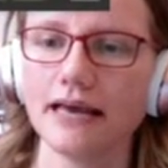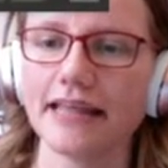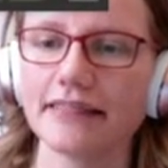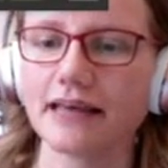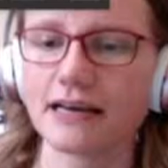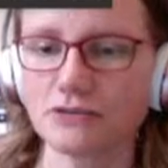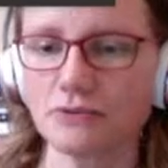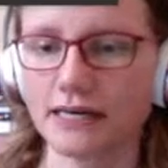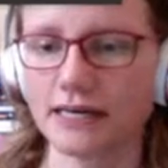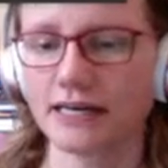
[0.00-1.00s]
And that's
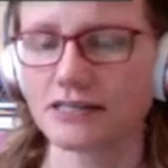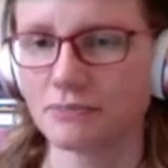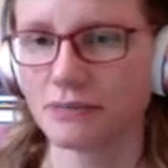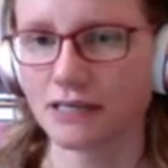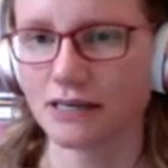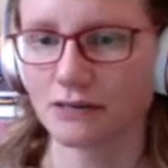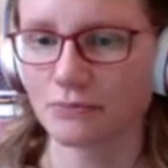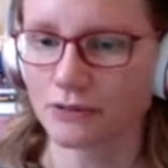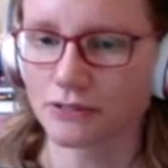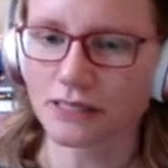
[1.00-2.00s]
why it has to be
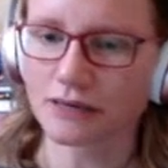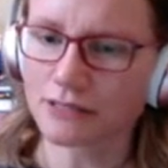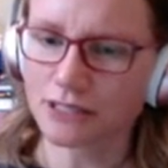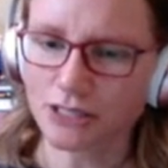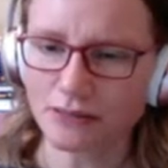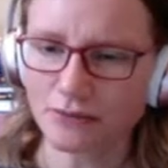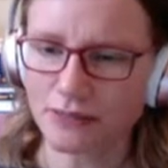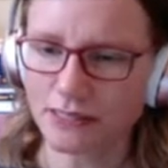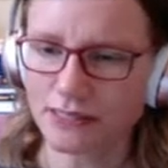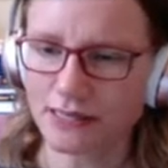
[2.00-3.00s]
inedible. Because I was just
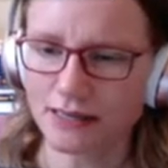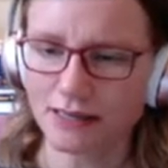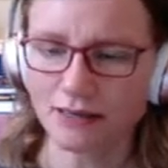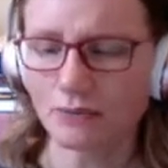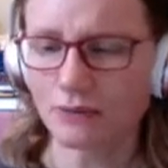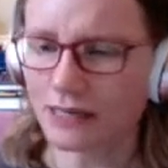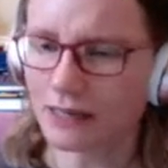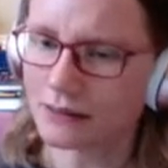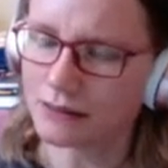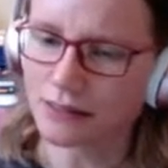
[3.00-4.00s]
going to say, like,
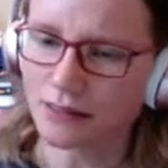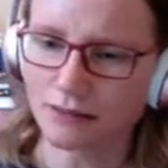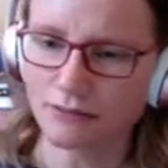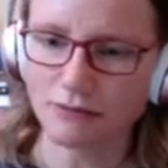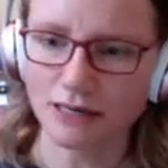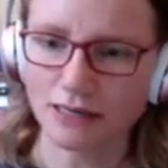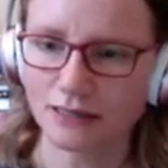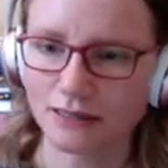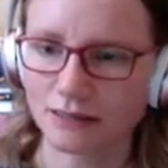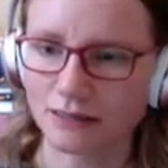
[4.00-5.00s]
wait, is that the
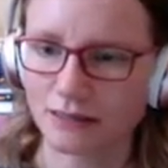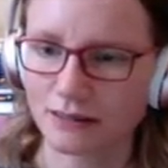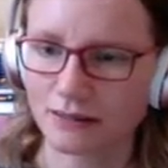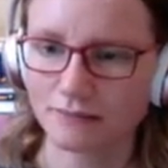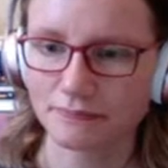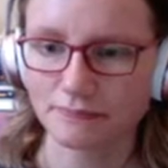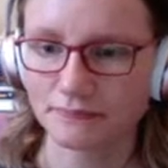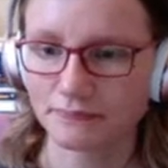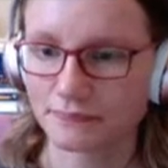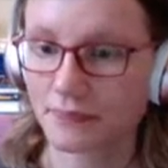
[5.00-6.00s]
right?
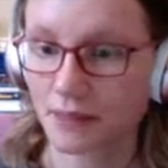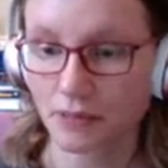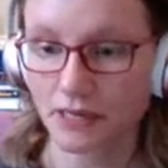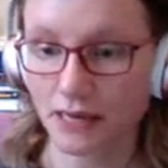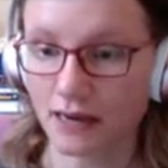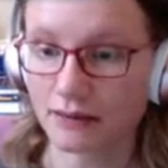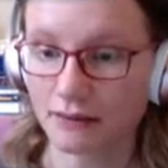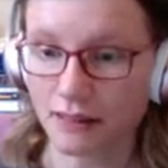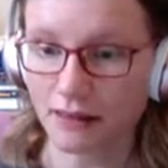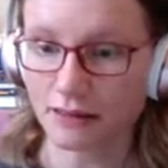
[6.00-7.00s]
But yeah,
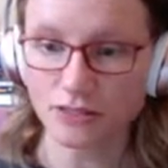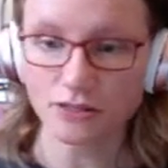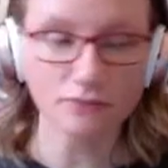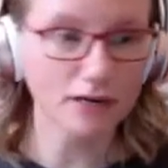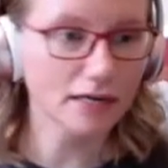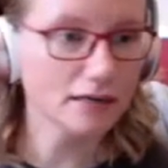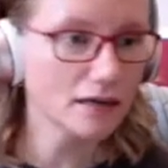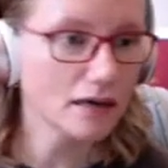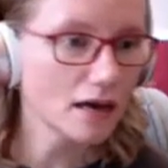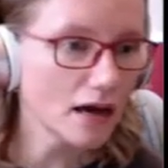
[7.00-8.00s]
that is the right.
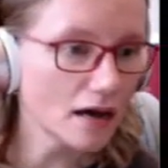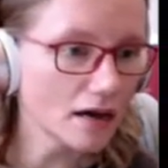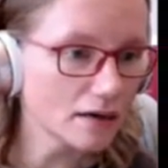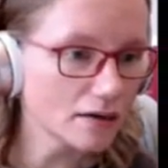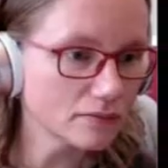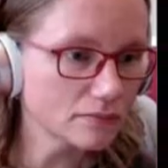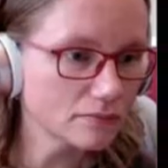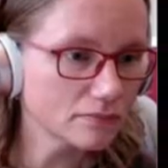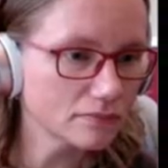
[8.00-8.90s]
Oh,